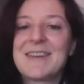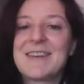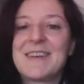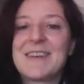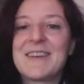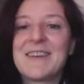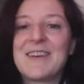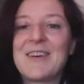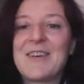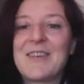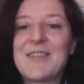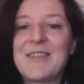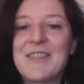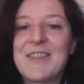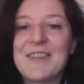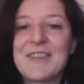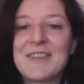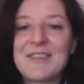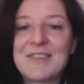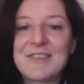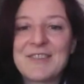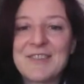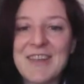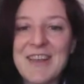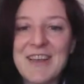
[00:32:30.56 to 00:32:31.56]
of
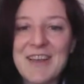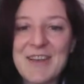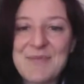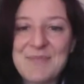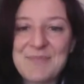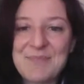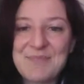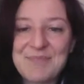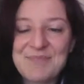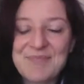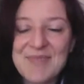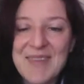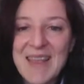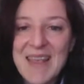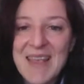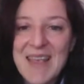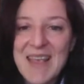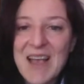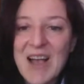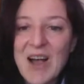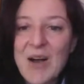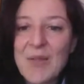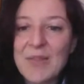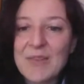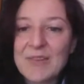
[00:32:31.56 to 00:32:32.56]
this
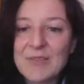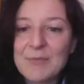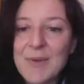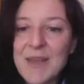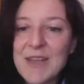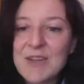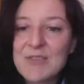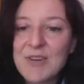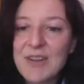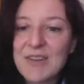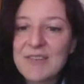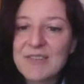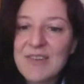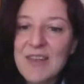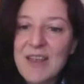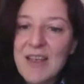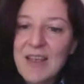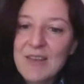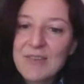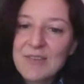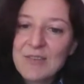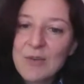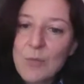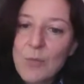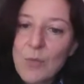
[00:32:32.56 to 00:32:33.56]
matrix.
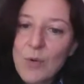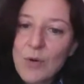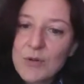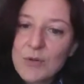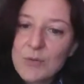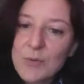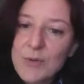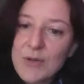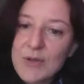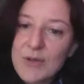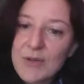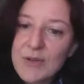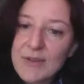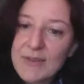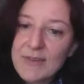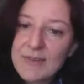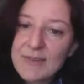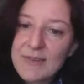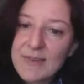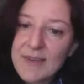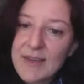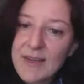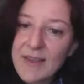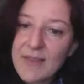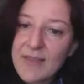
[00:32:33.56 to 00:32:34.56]
So what you can
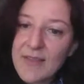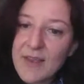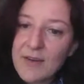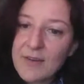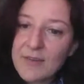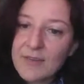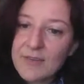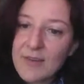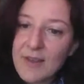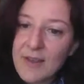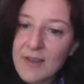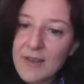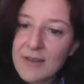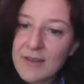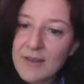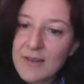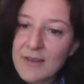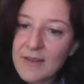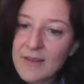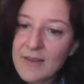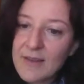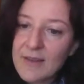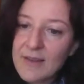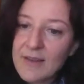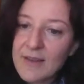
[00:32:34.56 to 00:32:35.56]
see, there's
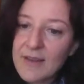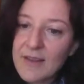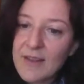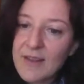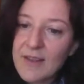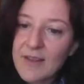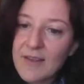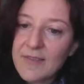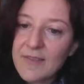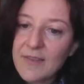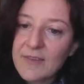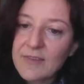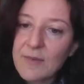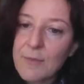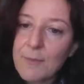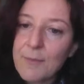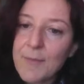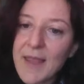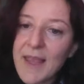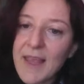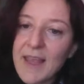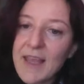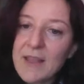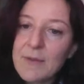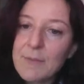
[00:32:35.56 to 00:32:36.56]
a
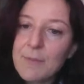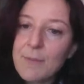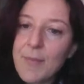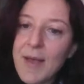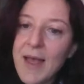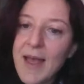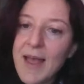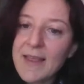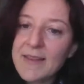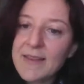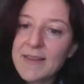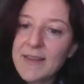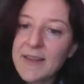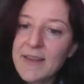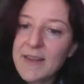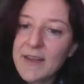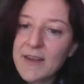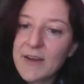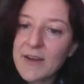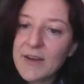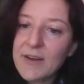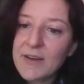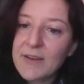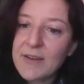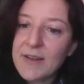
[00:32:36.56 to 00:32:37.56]
main band
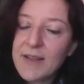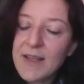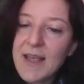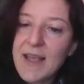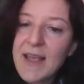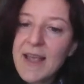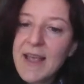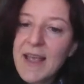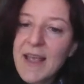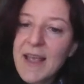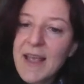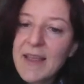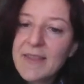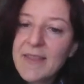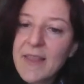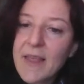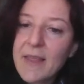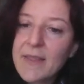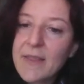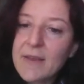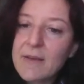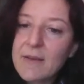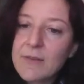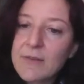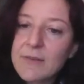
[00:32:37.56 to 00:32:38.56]
here, and then
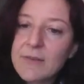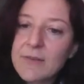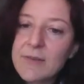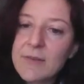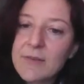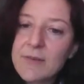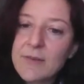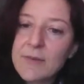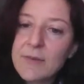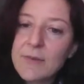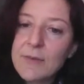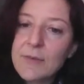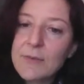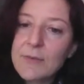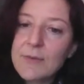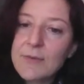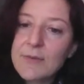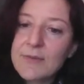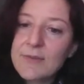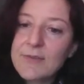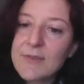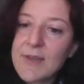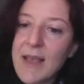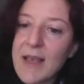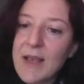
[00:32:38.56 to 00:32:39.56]
there are two
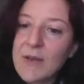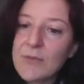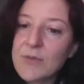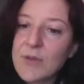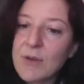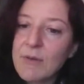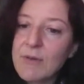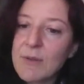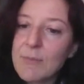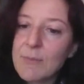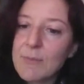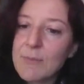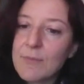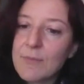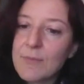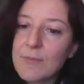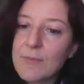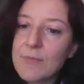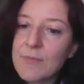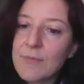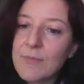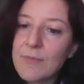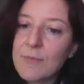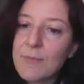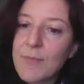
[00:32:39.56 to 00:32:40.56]
secondary
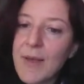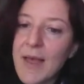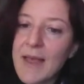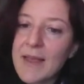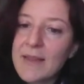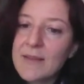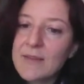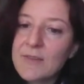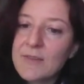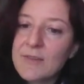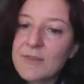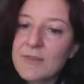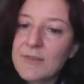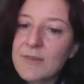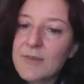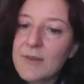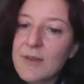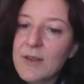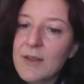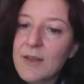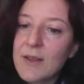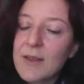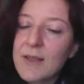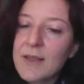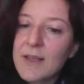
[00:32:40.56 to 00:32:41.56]
bands
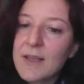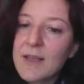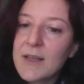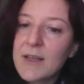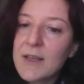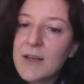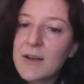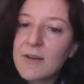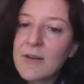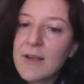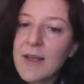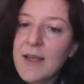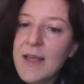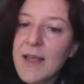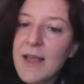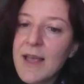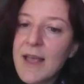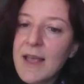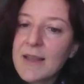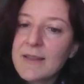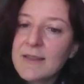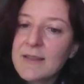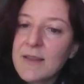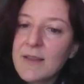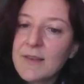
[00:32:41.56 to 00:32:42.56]
here
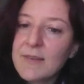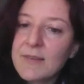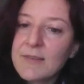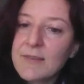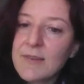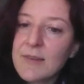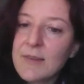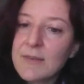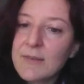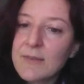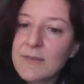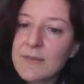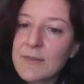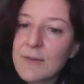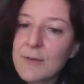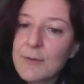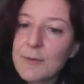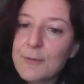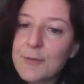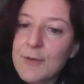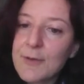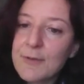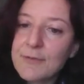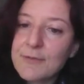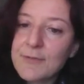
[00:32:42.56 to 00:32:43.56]
at distance
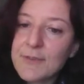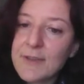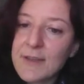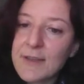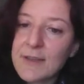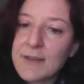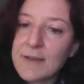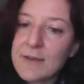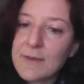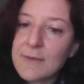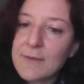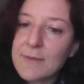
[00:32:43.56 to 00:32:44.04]
50